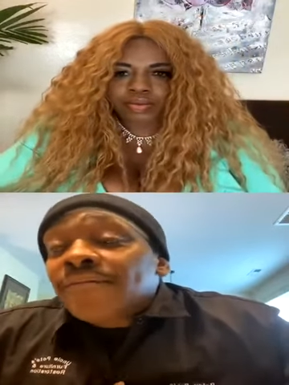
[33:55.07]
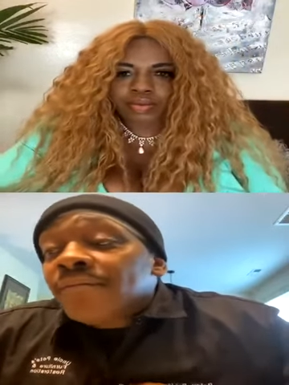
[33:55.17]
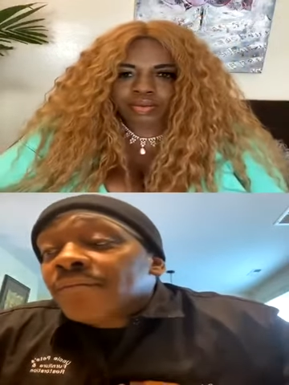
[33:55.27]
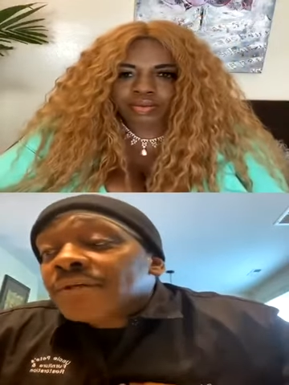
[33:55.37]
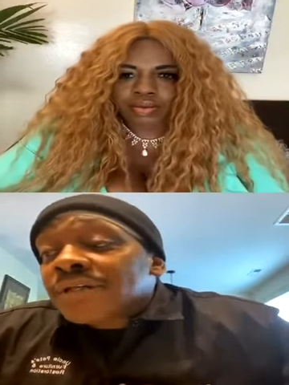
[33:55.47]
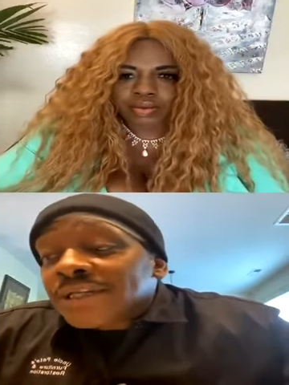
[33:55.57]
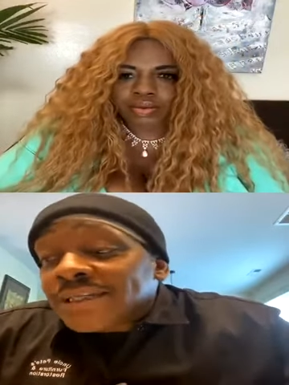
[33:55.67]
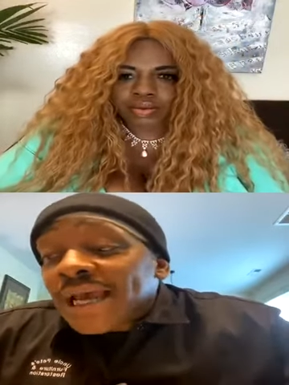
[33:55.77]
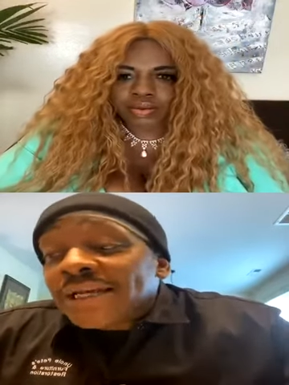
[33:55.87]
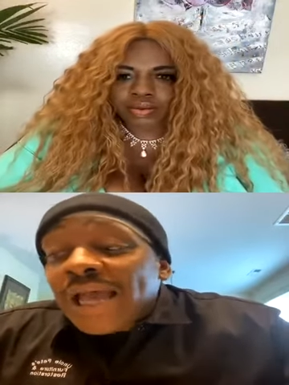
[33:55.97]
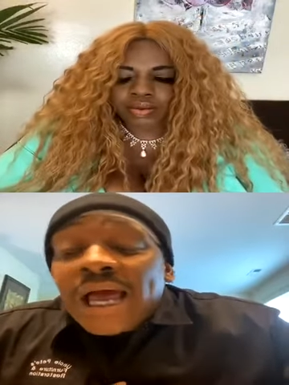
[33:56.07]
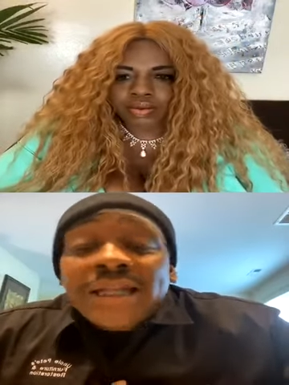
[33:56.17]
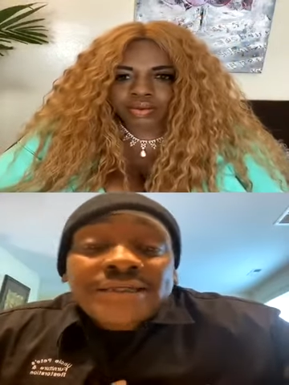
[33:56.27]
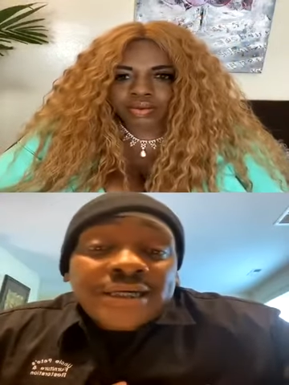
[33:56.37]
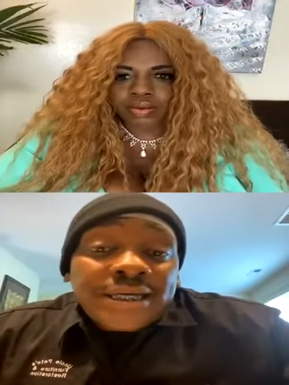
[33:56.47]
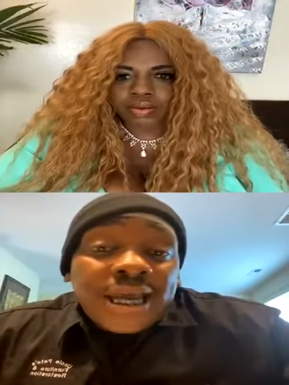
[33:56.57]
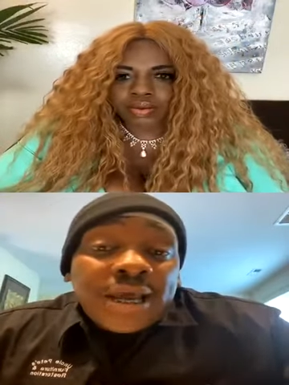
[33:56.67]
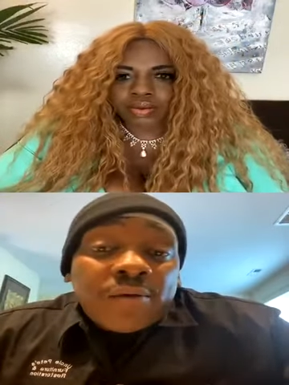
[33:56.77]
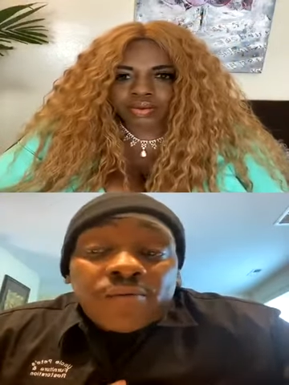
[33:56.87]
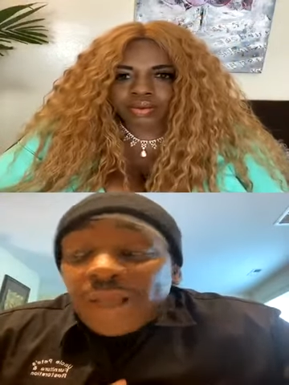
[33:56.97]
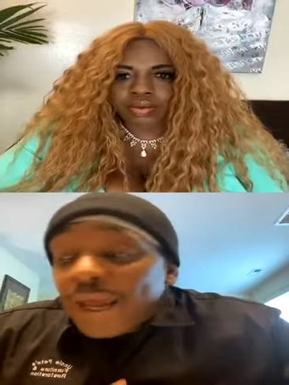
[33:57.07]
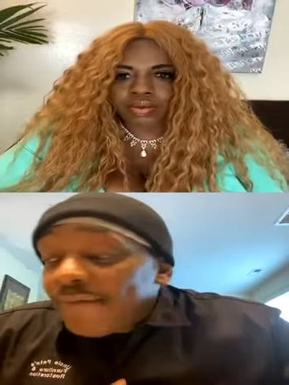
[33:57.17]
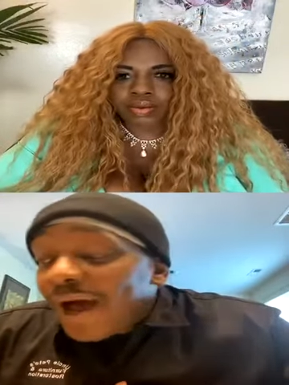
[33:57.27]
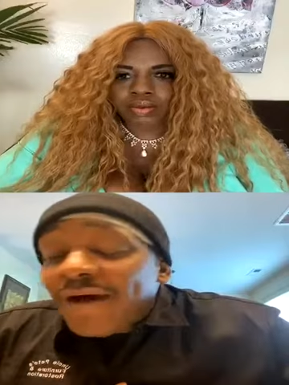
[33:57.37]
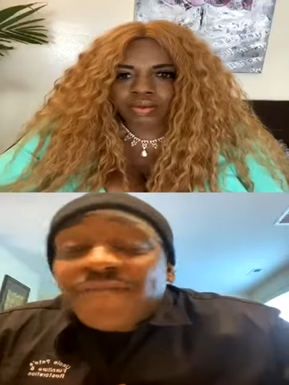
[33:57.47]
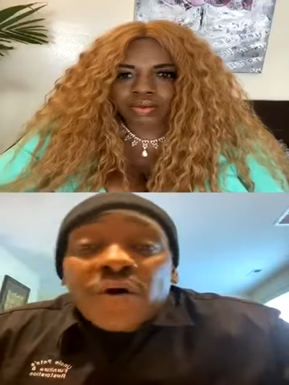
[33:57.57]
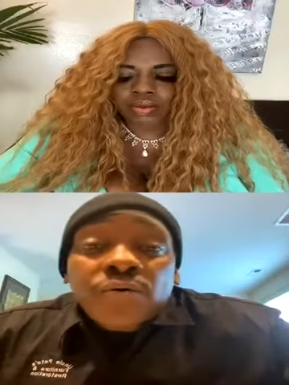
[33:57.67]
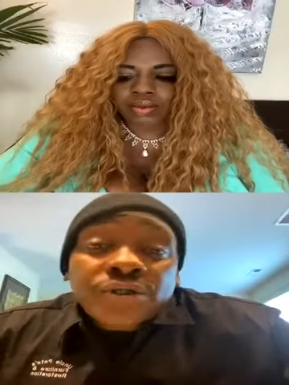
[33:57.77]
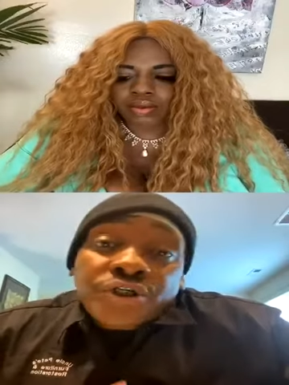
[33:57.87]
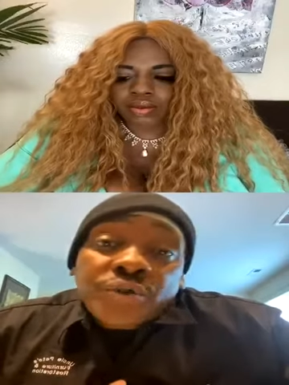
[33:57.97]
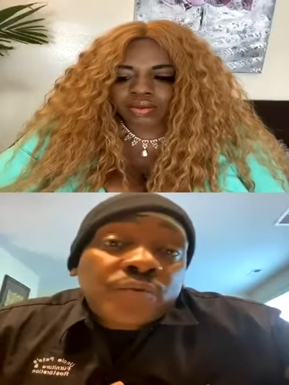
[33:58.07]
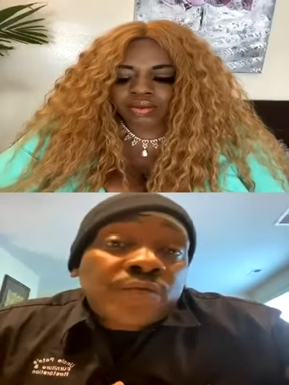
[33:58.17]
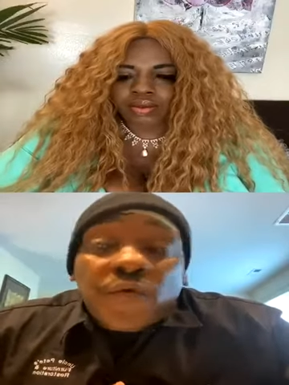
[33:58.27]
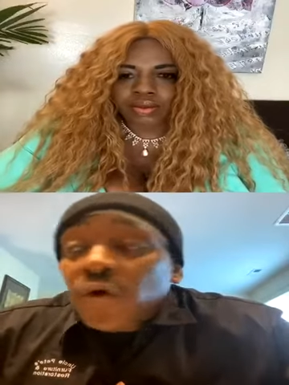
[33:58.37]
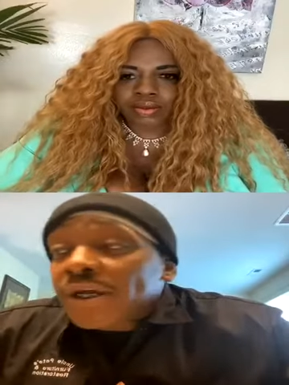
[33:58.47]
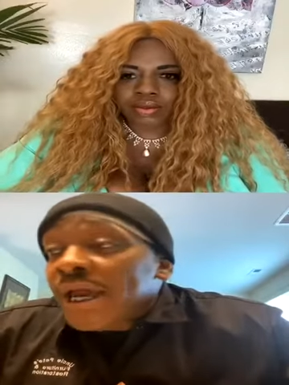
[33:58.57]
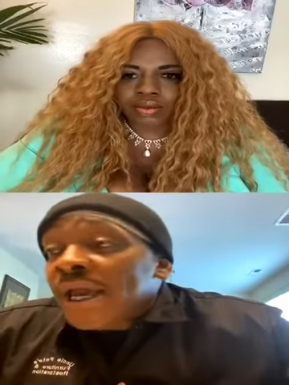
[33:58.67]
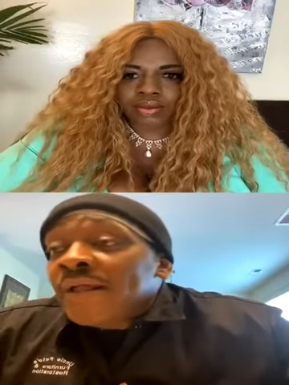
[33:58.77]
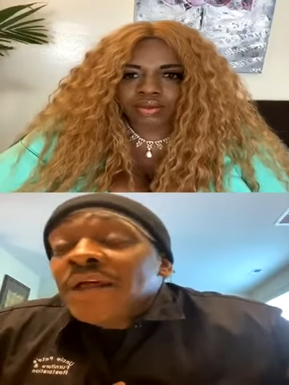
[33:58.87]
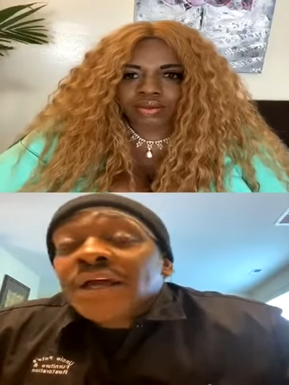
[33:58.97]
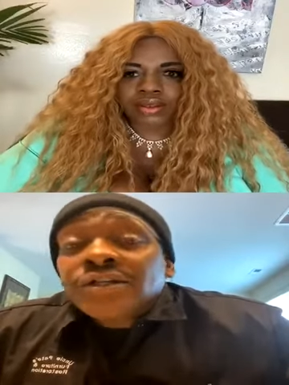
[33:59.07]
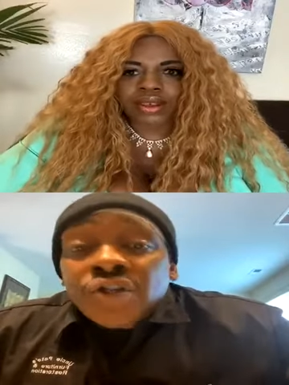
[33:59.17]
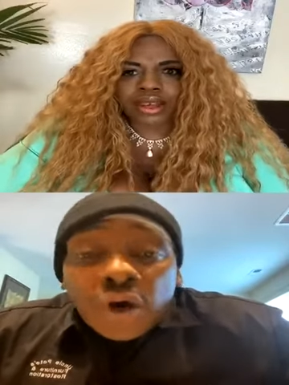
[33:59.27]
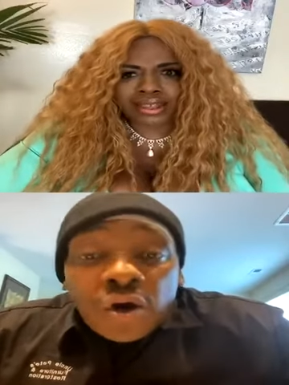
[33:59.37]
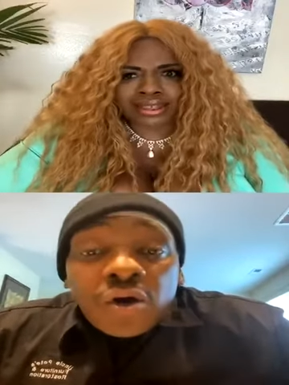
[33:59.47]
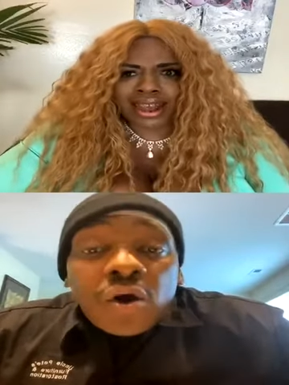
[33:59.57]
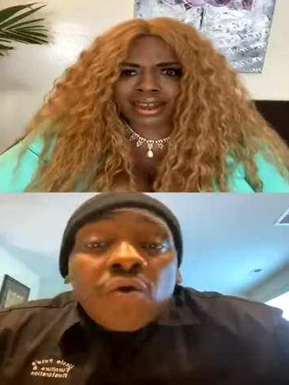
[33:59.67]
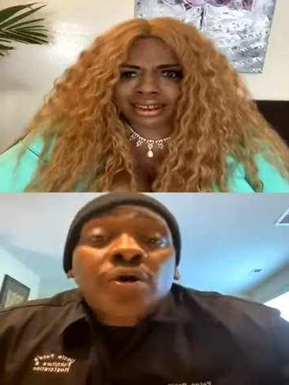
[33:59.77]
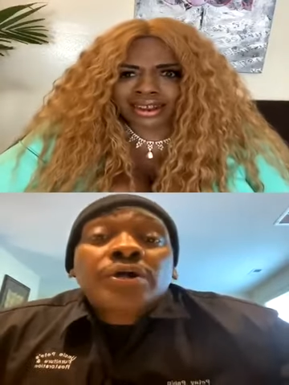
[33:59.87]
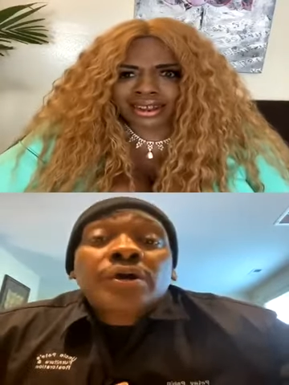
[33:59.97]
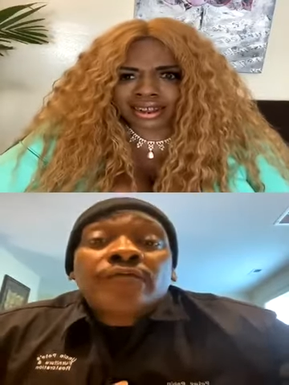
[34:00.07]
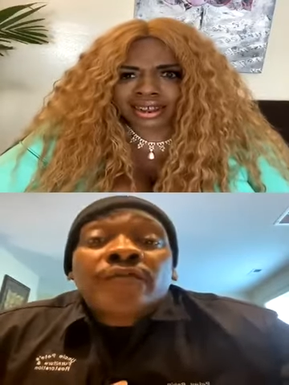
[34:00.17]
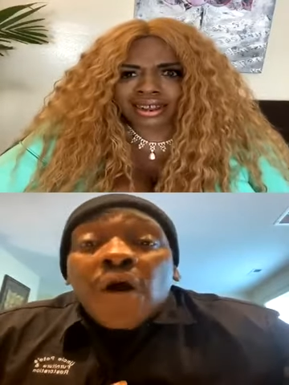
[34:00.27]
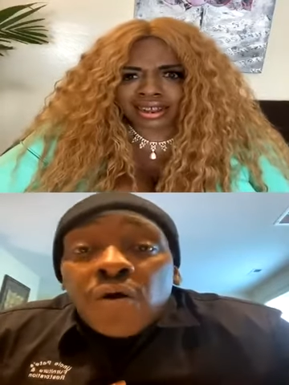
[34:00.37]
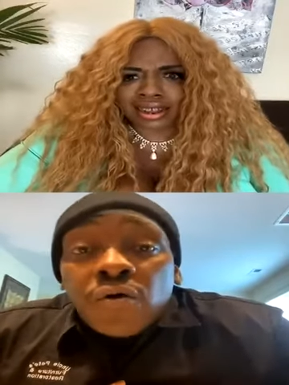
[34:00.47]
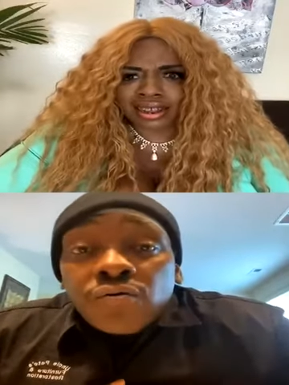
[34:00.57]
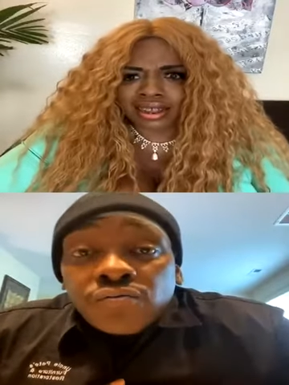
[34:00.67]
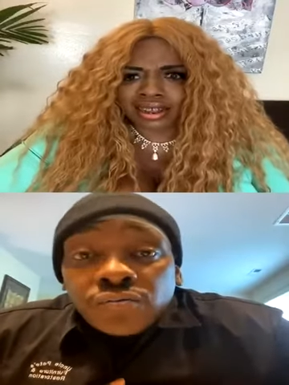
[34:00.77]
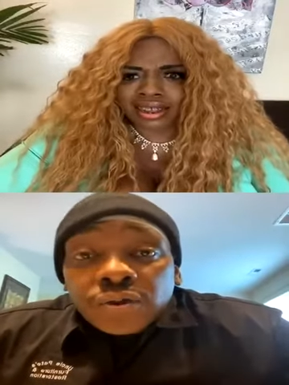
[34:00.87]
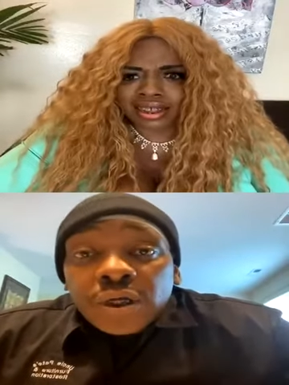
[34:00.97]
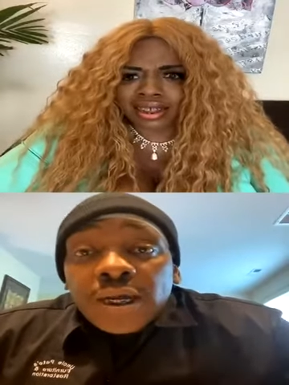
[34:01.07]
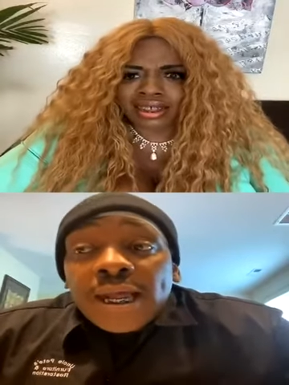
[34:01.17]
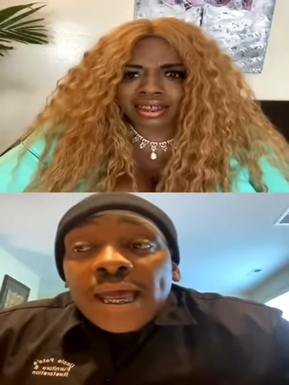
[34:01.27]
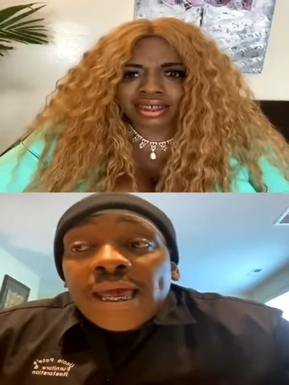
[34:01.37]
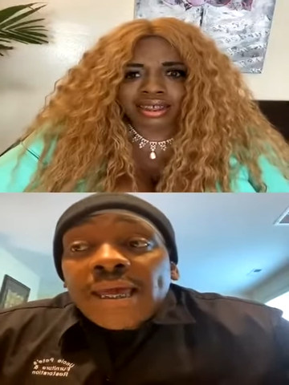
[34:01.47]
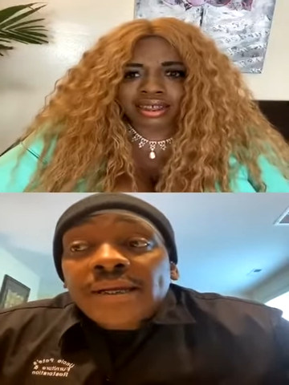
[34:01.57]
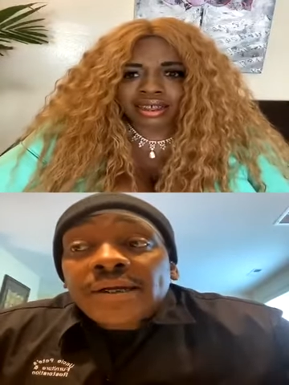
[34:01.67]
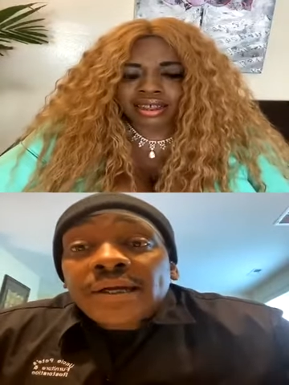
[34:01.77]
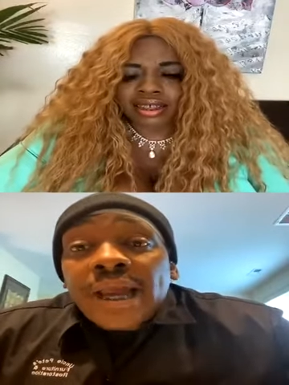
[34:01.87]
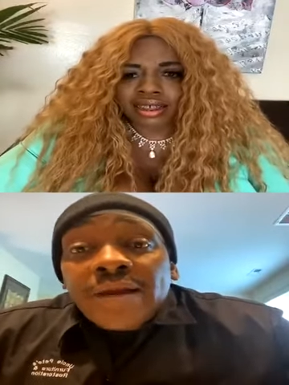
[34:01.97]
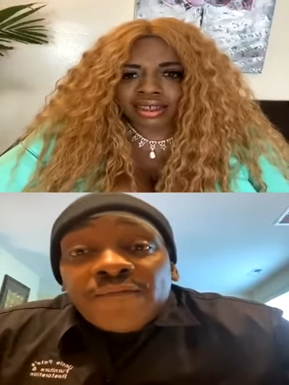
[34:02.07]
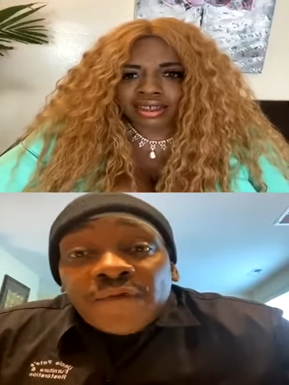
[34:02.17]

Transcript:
Speaker 1: the technology now. We have iPhones that shooting 4K. Turn exactly. phones and and film